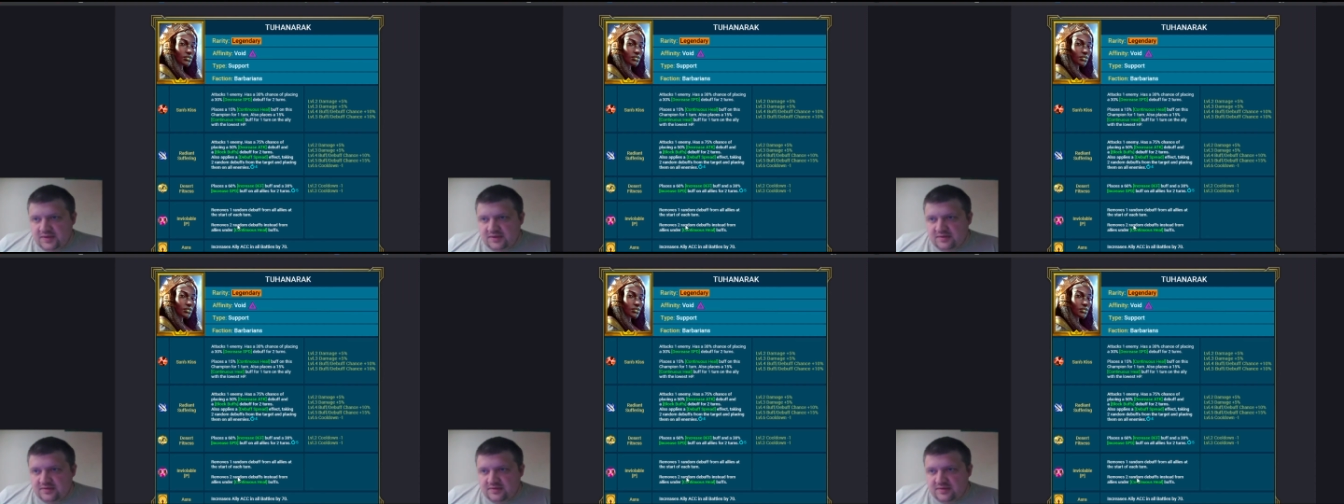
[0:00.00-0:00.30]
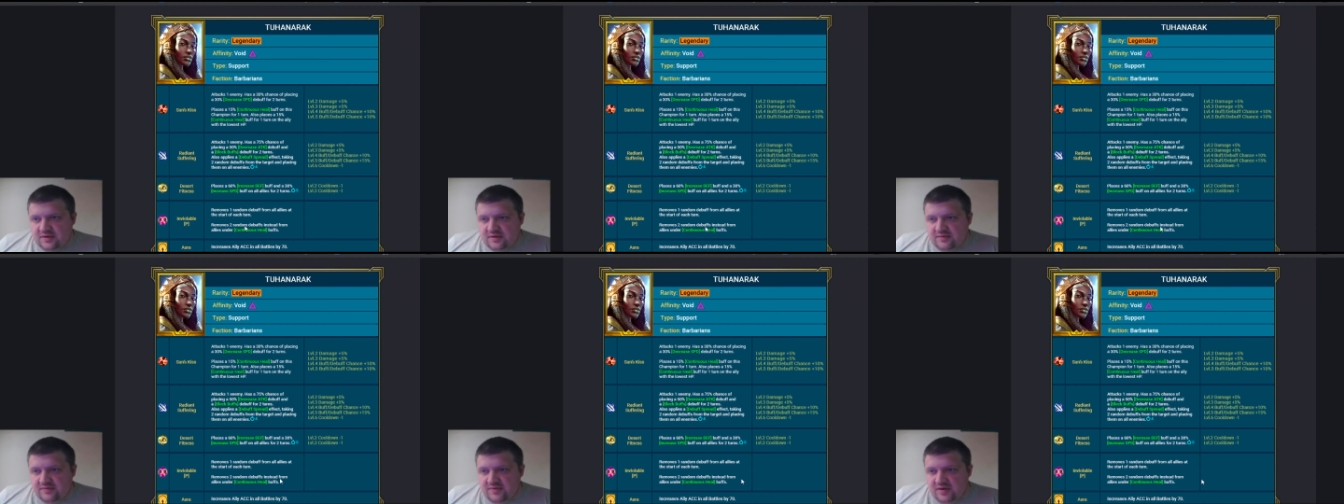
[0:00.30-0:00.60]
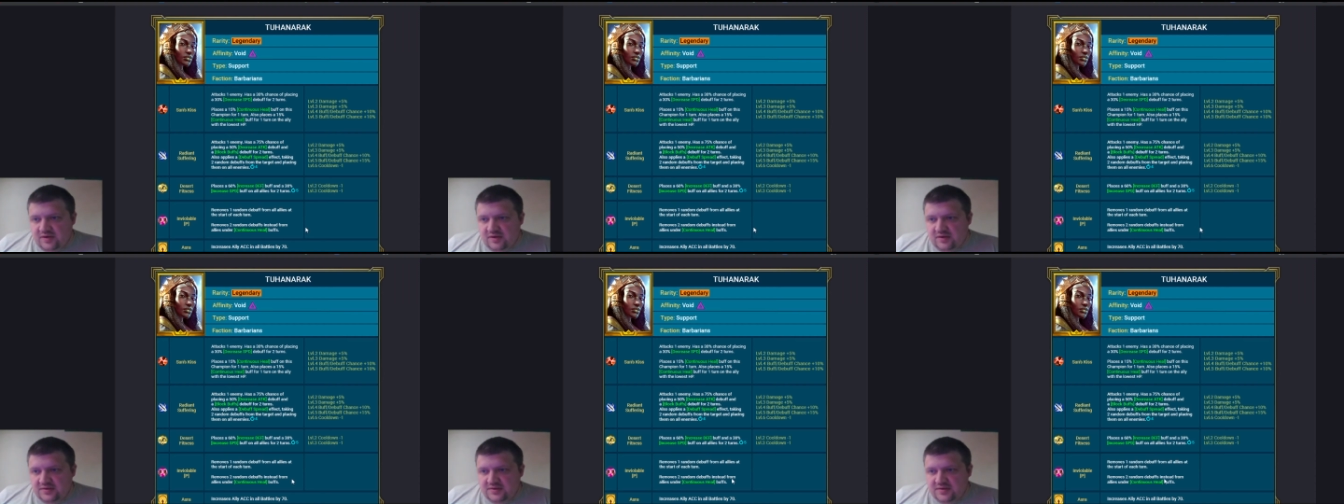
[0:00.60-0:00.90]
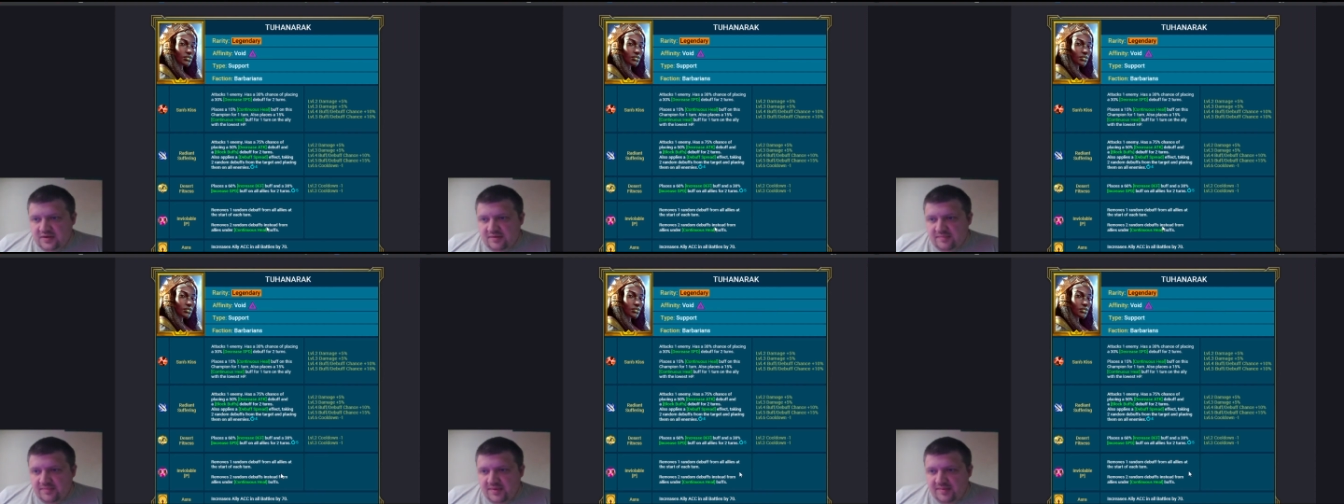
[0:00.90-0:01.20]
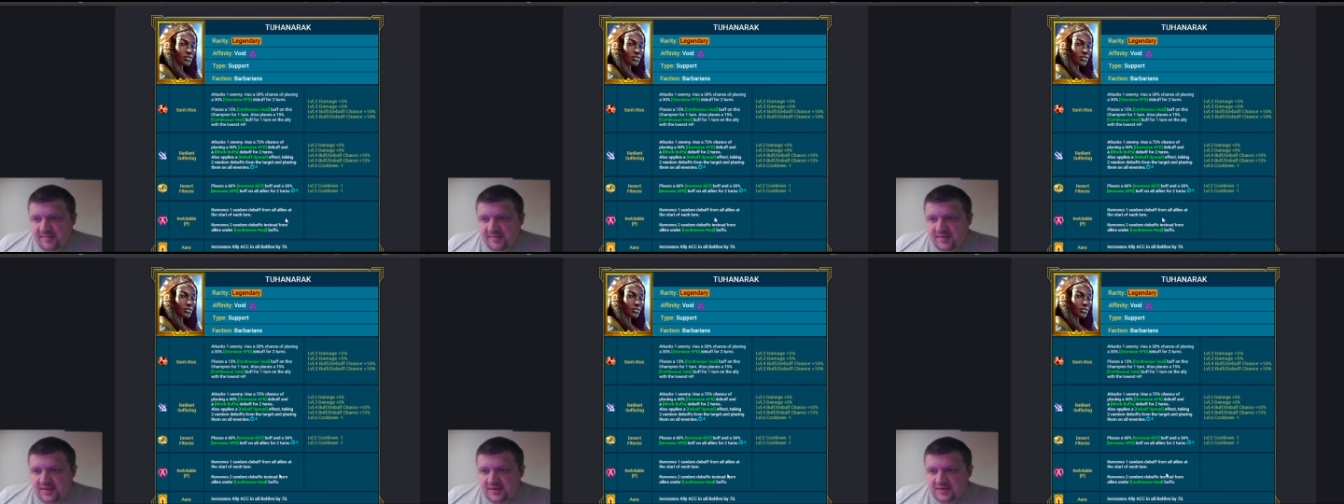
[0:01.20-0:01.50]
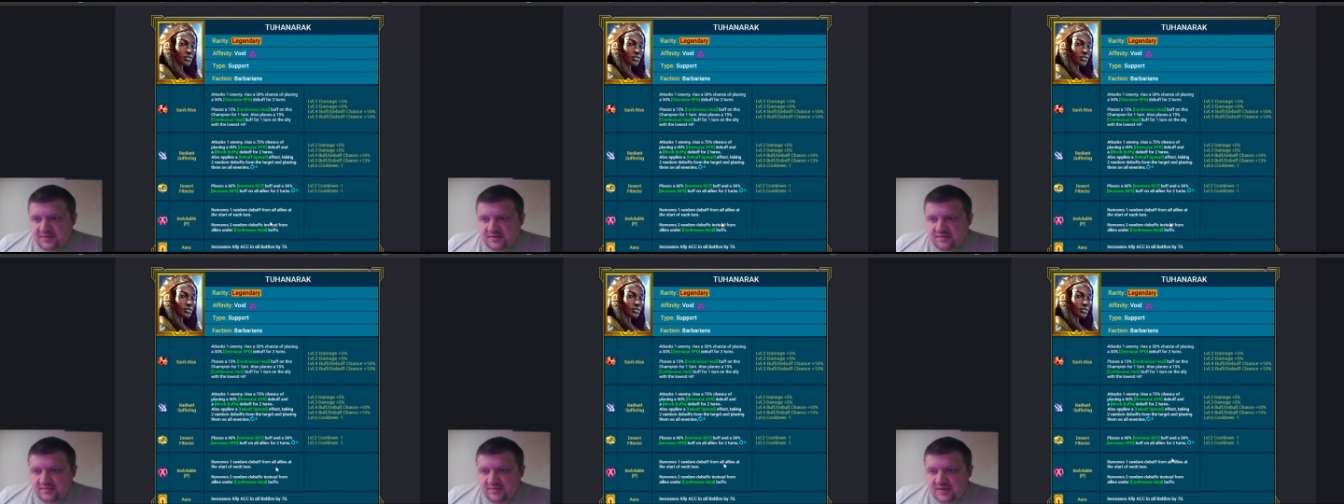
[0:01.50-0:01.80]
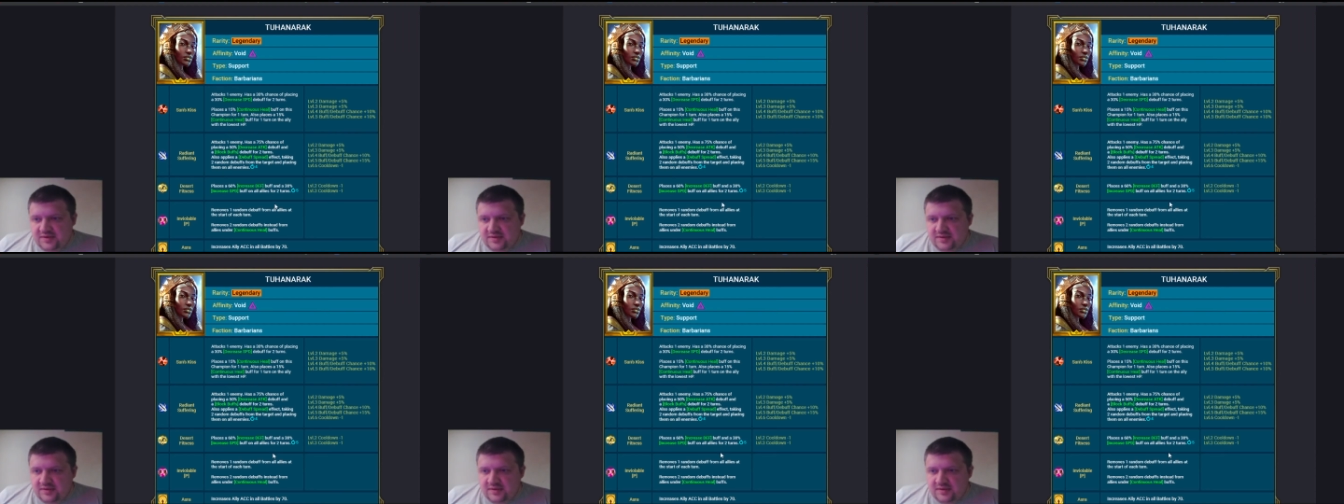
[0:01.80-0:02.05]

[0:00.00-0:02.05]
of her turn, maybe that should read.